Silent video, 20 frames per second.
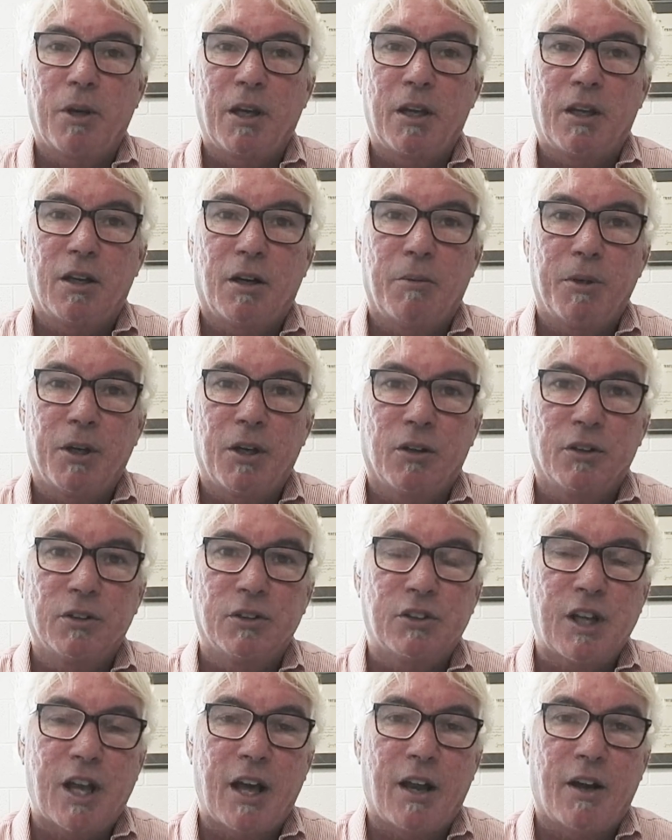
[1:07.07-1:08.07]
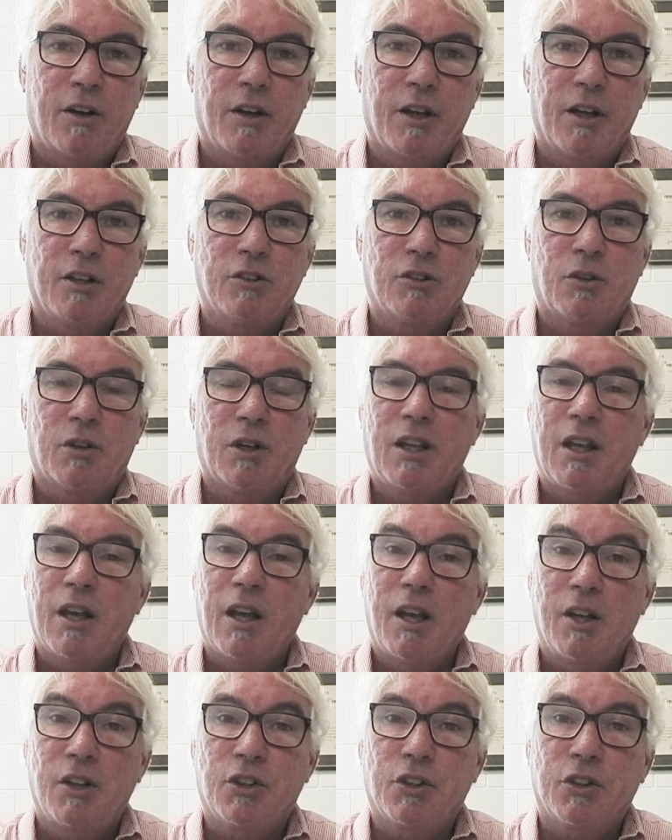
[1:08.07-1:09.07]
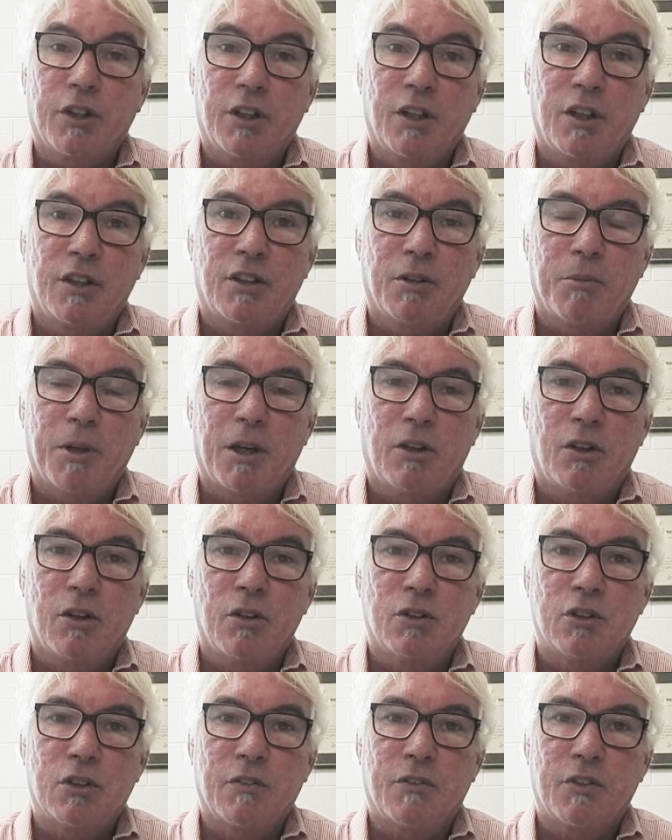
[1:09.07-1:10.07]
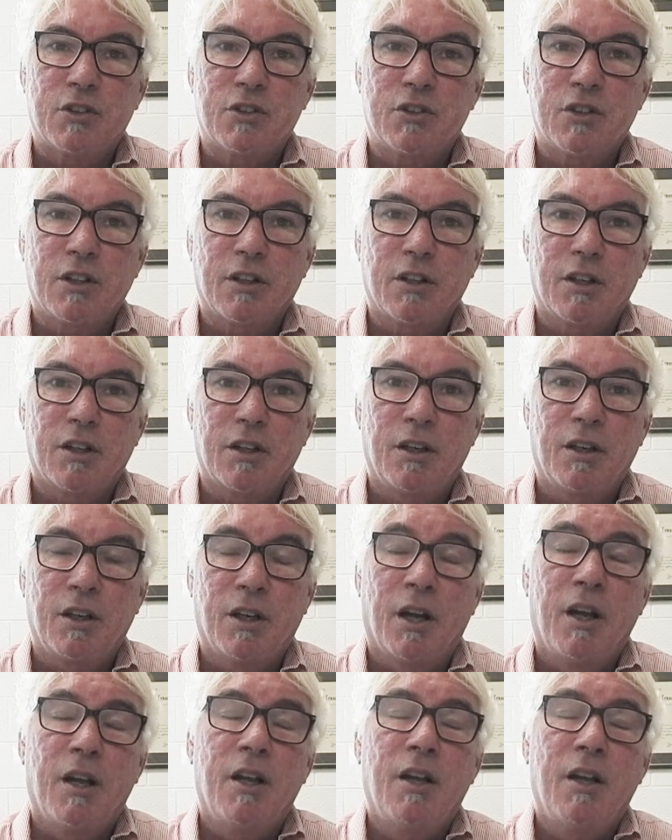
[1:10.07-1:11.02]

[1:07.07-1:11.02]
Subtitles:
may come in on Saturdays or occasionally to make use of the facility.